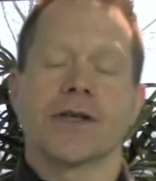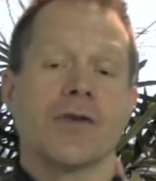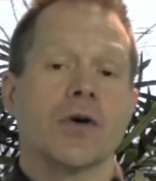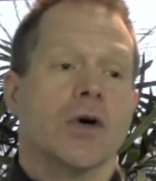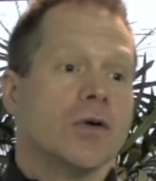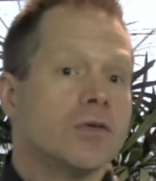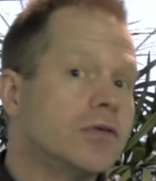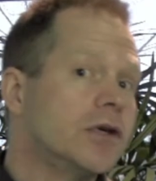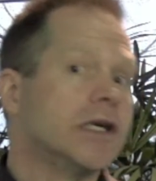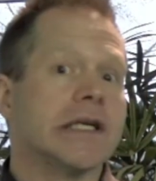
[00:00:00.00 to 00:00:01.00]
If you
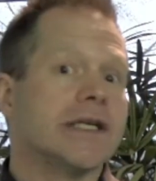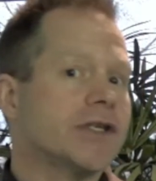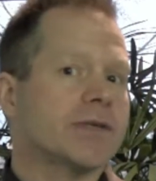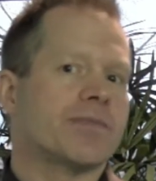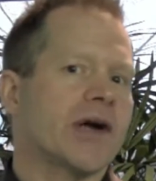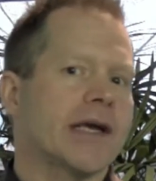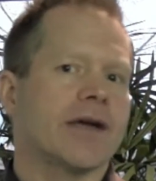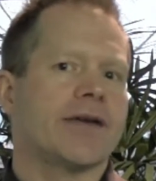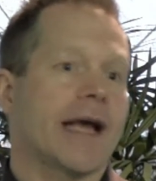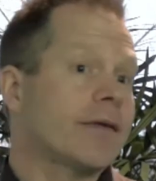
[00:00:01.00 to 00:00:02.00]
really just break
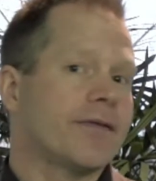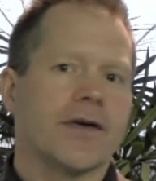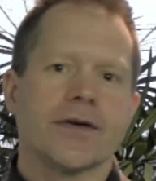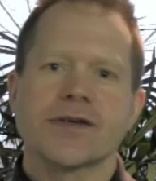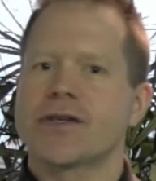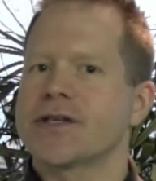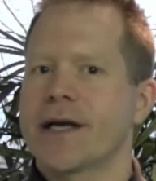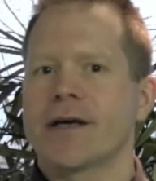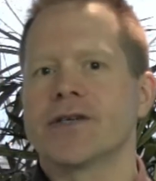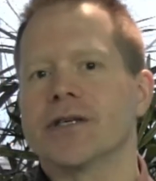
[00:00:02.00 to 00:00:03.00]
it down, fear is just
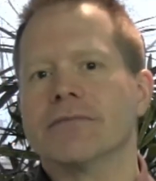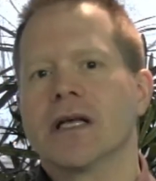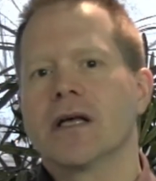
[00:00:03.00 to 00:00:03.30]
energy.